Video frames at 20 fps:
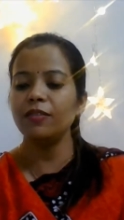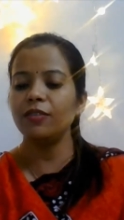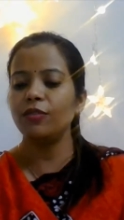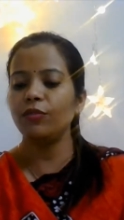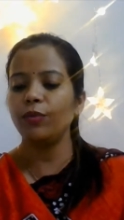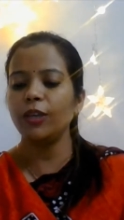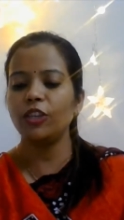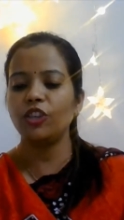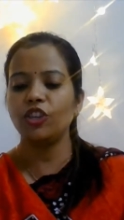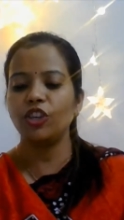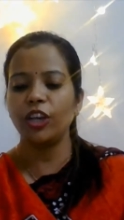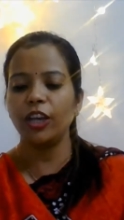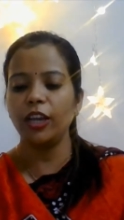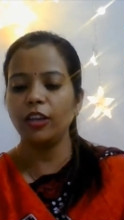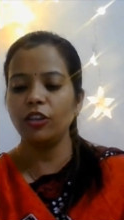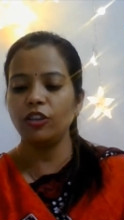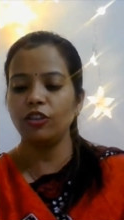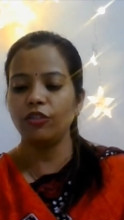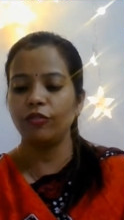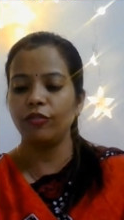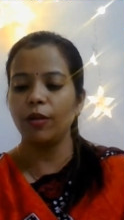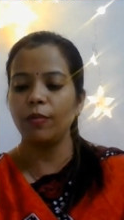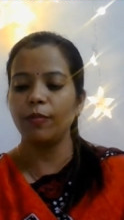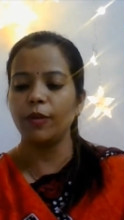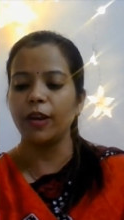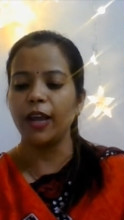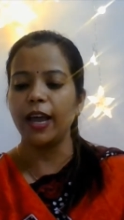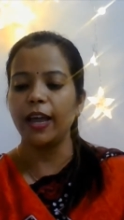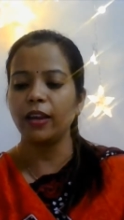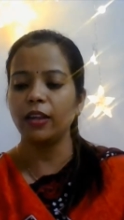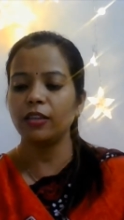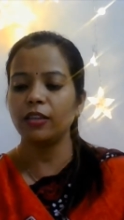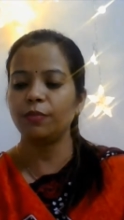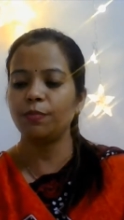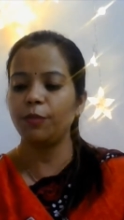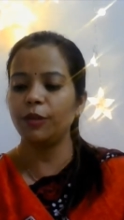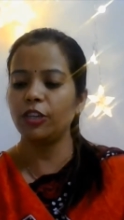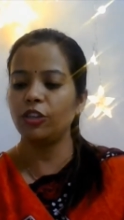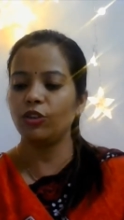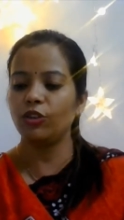we change from direct
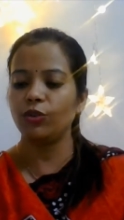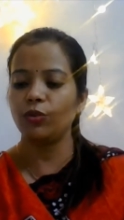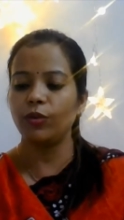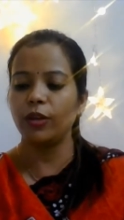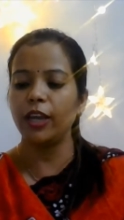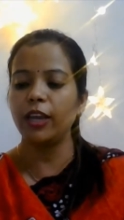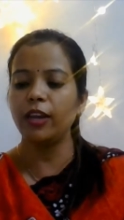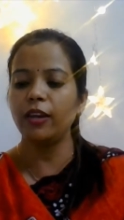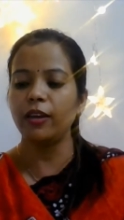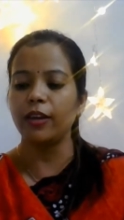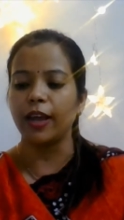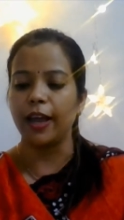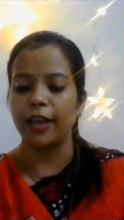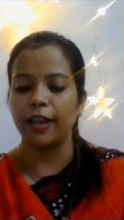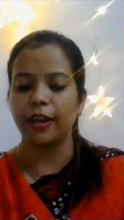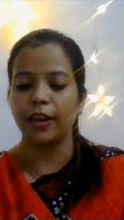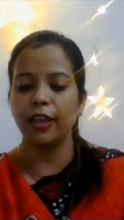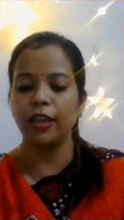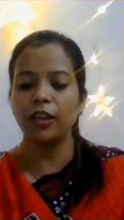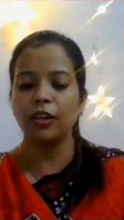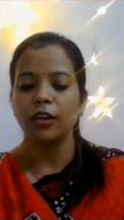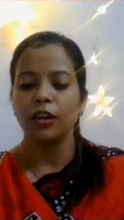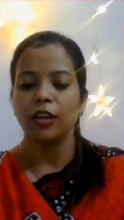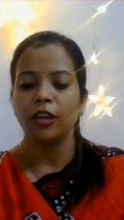speech to indirect.